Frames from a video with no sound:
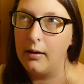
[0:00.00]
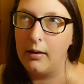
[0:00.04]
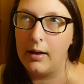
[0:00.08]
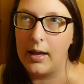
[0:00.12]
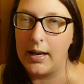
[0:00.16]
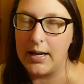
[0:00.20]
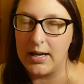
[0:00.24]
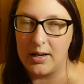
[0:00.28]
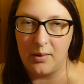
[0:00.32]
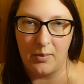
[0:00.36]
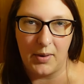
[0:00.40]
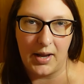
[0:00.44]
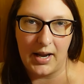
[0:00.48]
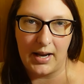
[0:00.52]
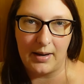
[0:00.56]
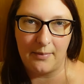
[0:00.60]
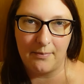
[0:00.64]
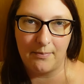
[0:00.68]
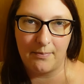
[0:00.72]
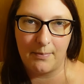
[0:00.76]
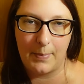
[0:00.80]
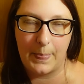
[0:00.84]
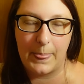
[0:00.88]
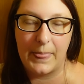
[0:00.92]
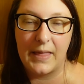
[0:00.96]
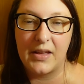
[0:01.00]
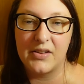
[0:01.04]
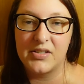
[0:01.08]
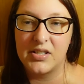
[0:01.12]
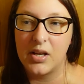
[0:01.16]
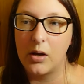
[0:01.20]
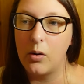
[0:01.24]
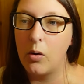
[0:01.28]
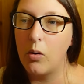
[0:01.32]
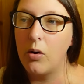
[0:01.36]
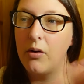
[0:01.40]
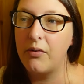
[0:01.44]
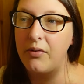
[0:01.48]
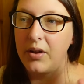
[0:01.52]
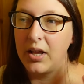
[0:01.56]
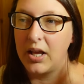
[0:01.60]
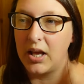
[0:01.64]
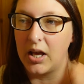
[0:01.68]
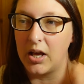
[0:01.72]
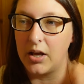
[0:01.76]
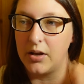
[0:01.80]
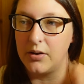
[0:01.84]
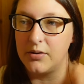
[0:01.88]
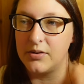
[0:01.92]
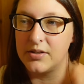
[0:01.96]
Anyway. So off he
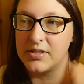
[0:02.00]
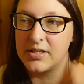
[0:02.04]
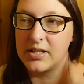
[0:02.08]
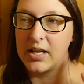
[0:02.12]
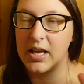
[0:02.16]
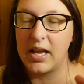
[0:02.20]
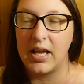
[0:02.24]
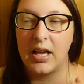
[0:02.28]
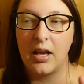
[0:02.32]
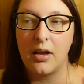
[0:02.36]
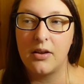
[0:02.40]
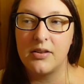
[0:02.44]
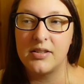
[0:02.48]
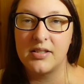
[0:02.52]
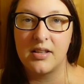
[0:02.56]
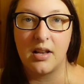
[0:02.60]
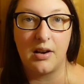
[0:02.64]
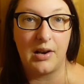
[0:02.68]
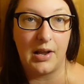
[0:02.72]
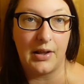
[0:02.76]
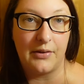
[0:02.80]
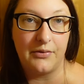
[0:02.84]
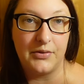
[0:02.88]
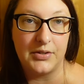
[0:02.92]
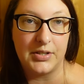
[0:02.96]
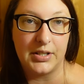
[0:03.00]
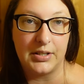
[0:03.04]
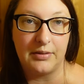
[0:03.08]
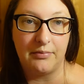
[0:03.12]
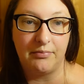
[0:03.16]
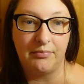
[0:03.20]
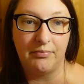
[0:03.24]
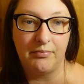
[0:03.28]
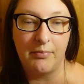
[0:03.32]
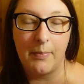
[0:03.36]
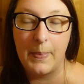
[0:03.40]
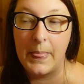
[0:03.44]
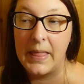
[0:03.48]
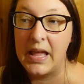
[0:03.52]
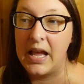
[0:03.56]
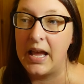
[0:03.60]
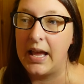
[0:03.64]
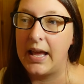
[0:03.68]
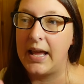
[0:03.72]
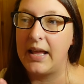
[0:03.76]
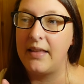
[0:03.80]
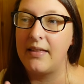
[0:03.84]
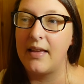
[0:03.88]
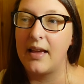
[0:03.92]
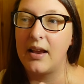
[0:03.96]
goes. He goes to London.
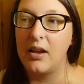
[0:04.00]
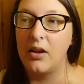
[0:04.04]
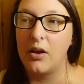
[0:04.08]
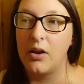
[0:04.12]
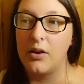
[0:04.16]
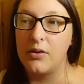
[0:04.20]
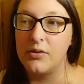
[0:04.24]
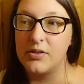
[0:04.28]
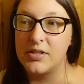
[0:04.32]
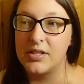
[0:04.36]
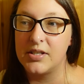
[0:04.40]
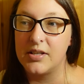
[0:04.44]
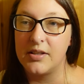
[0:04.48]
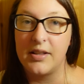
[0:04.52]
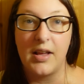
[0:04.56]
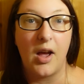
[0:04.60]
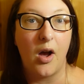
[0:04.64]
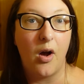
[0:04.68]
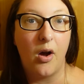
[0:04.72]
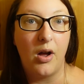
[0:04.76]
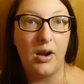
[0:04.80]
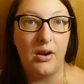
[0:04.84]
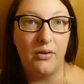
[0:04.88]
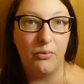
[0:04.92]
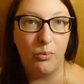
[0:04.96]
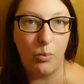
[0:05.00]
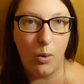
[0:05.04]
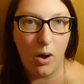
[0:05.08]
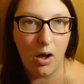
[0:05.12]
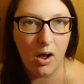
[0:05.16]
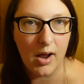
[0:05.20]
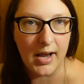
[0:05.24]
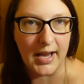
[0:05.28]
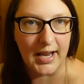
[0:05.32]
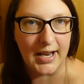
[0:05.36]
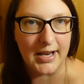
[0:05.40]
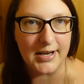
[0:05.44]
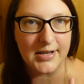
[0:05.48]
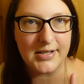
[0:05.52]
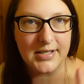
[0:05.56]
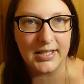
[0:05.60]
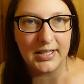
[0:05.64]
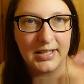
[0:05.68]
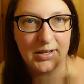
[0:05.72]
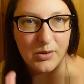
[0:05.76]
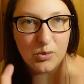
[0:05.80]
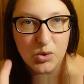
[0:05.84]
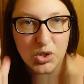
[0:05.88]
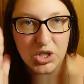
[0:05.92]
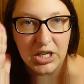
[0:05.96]
He then goes to the Isle of Wight,
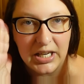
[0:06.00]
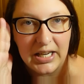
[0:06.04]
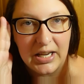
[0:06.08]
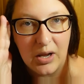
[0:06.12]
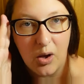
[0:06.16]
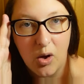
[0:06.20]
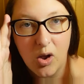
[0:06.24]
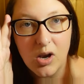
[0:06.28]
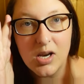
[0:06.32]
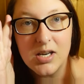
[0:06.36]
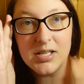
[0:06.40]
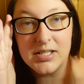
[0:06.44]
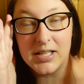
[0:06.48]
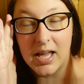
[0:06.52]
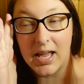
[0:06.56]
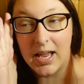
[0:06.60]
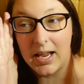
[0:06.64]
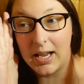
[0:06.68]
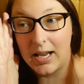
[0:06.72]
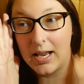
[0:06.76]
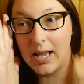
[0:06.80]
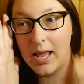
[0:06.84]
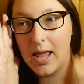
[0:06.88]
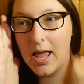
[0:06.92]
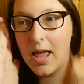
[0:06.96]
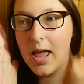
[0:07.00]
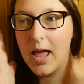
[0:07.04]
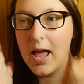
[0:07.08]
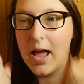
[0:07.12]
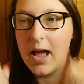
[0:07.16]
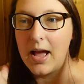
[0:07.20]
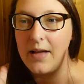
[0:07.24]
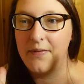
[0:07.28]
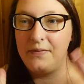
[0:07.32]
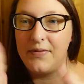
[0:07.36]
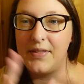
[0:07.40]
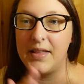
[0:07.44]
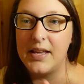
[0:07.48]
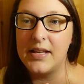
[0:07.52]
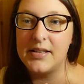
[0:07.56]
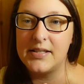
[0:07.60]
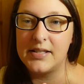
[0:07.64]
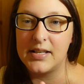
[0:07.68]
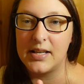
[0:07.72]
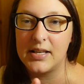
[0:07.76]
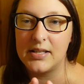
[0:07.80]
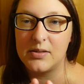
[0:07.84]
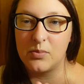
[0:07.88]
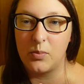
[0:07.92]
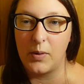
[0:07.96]
little cheeky holiday. And this
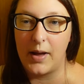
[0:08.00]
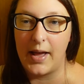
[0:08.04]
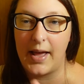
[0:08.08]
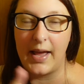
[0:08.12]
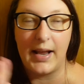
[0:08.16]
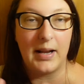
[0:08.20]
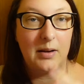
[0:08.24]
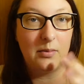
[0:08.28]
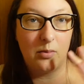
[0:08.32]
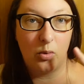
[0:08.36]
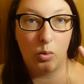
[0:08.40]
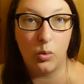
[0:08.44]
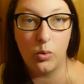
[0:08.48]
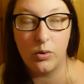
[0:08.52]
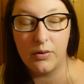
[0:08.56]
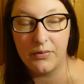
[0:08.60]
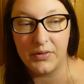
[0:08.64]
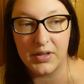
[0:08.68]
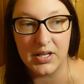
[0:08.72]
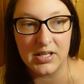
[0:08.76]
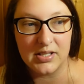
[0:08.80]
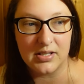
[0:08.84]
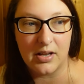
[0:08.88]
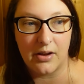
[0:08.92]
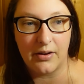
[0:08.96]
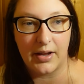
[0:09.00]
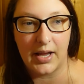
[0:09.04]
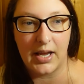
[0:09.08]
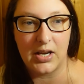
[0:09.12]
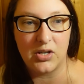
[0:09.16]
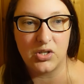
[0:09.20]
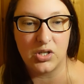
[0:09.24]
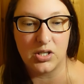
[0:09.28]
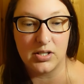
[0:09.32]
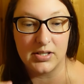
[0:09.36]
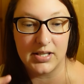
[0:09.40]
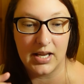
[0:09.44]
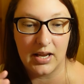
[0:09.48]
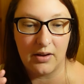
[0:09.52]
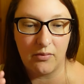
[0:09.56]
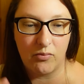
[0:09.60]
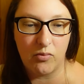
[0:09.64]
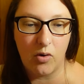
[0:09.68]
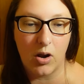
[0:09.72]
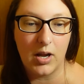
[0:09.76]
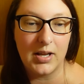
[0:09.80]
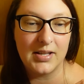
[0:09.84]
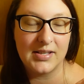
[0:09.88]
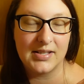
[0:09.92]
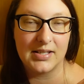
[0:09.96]
is where, in all of these locations, he
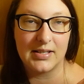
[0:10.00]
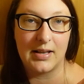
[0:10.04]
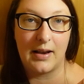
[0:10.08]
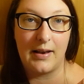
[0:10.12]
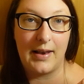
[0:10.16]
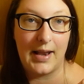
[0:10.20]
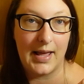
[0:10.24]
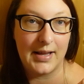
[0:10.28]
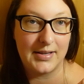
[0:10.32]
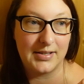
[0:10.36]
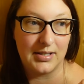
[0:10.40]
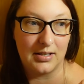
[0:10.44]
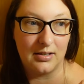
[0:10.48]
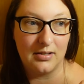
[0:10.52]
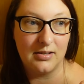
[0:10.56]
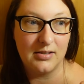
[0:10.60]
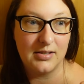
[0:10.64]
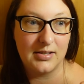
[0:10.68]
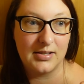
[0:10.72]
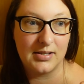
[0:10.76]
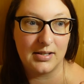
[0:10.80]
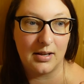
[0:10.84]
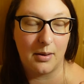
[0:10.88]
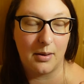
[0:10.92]
writes letters